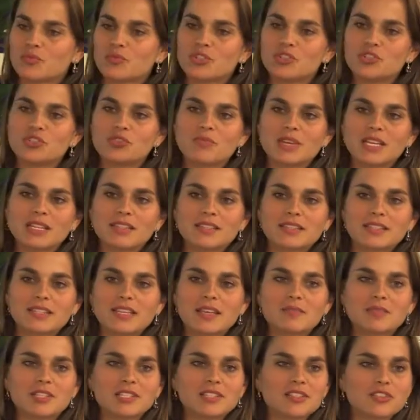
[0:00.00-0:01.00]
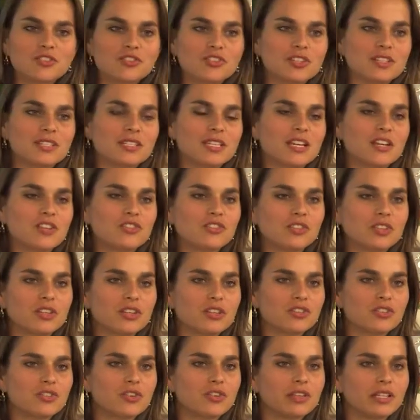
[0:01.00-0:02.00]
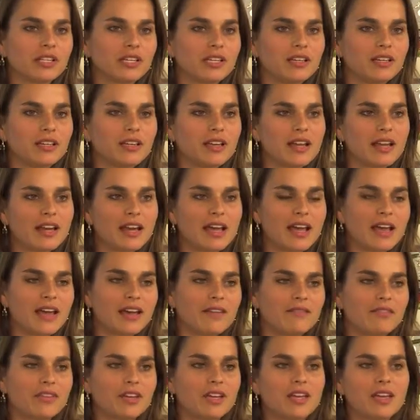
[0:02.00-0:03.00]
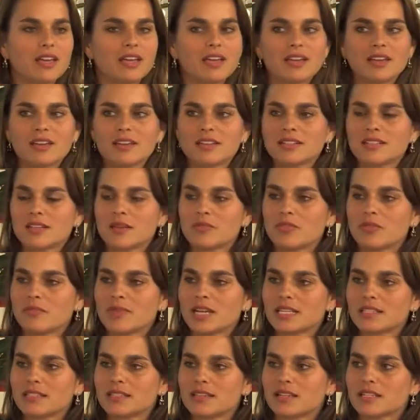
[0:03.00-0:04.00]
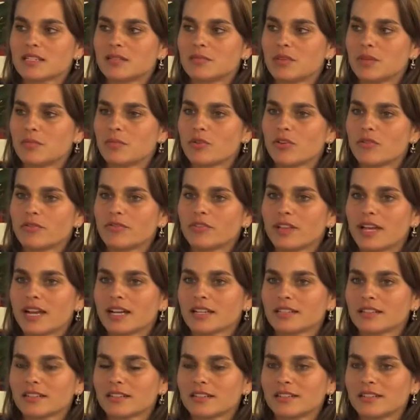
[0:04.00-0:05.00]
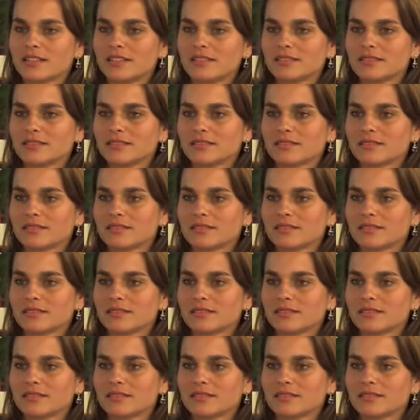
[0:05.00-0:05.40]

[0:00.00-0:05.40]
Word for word: would you make the same decision as Angelina Jolie and have a double mastectomy prophylactically?